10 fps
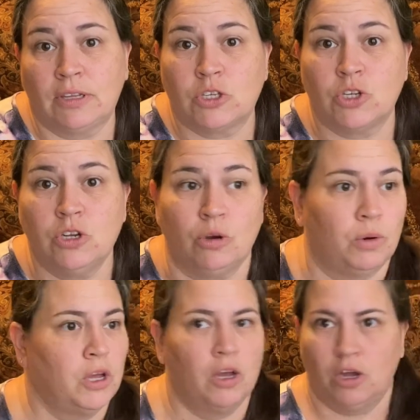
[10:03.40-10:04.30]
that's new.
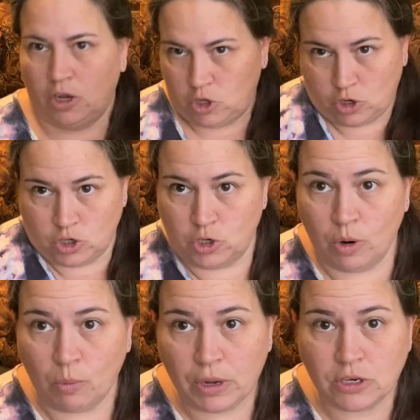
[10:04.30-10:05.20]
You can do
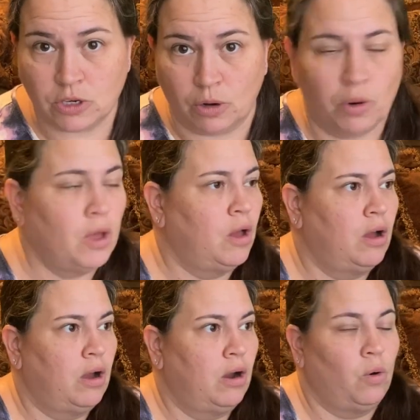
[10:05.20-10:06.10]
what we do.
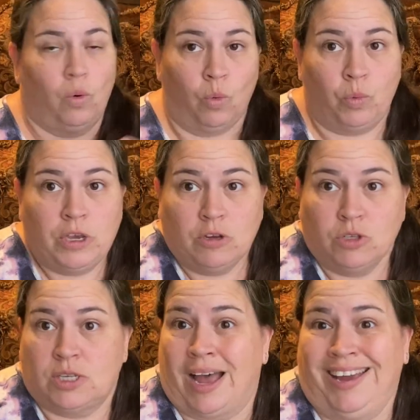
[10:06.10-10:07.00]
We
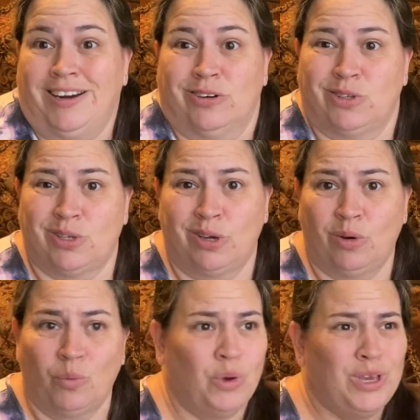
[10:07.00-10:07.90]
use tires.
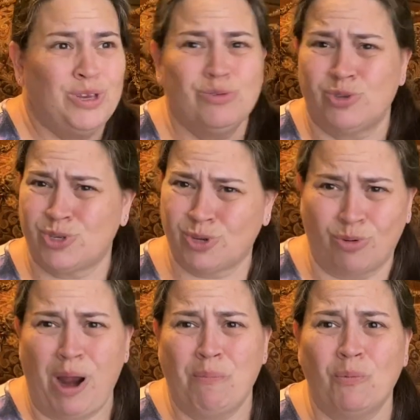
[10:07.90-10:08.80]
We use
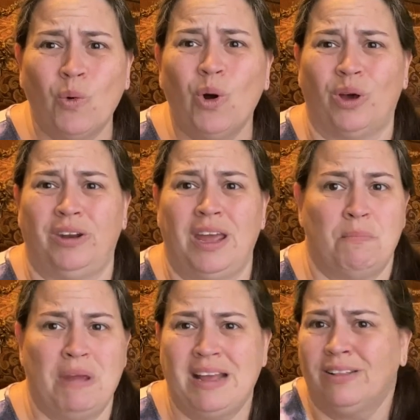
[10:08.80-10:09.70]
scrap wood
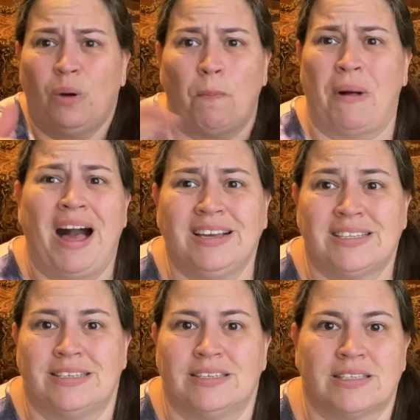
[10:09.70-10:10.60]
and make little
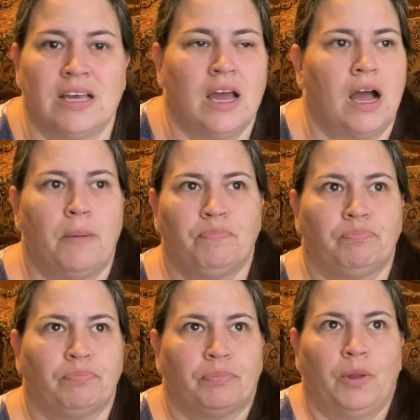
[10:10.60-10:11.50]
boxes.
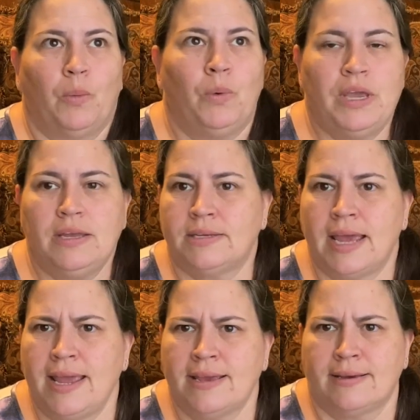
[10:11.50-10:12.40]
We
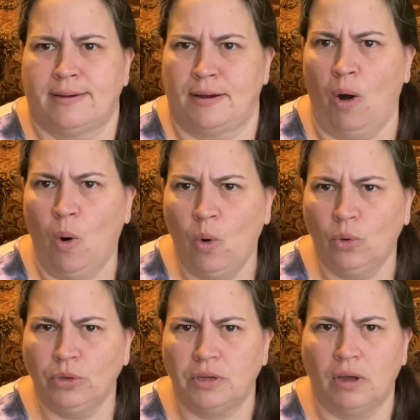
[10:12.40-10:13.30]
take
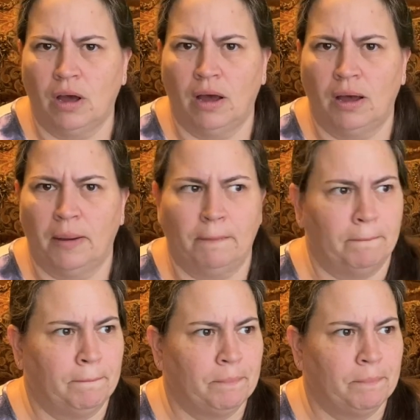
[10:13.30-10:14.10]
old, um,